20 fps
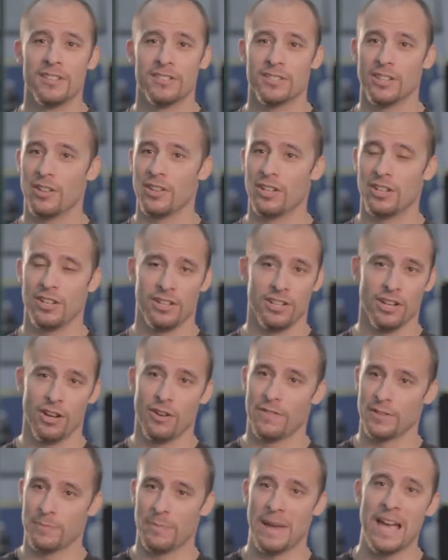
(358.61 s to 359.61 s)
So,
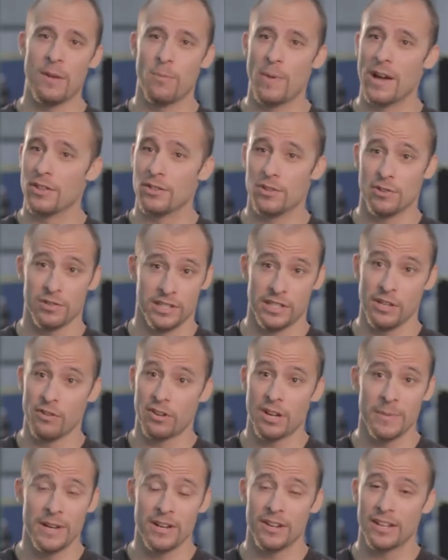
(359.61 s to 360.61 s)
if it's bad weather, you can
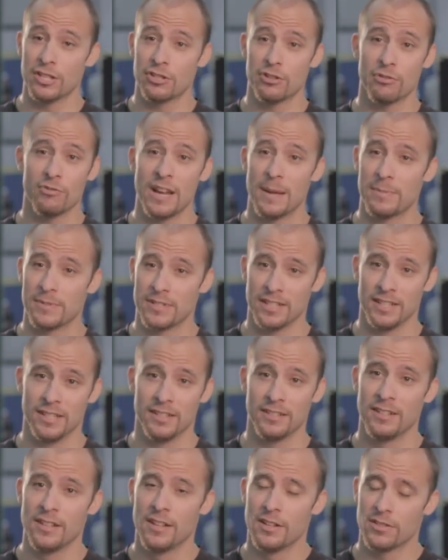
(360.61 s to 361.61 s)
still come here and get your reps
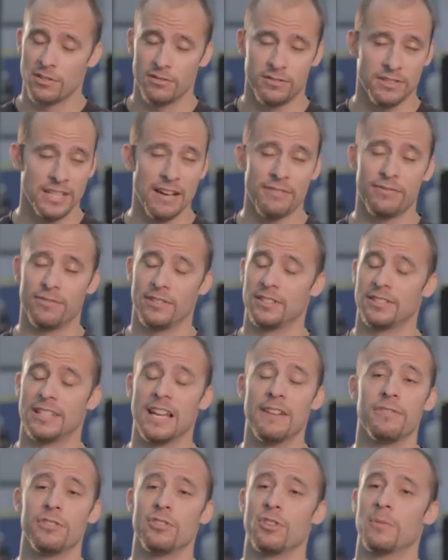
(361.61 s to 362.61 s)
in. So
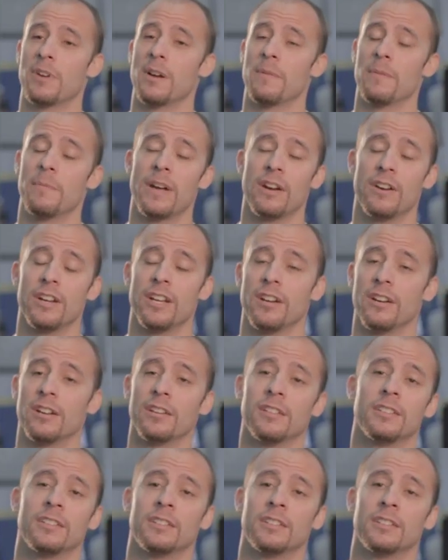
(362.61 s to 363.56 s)
definitely you can become a better hitter.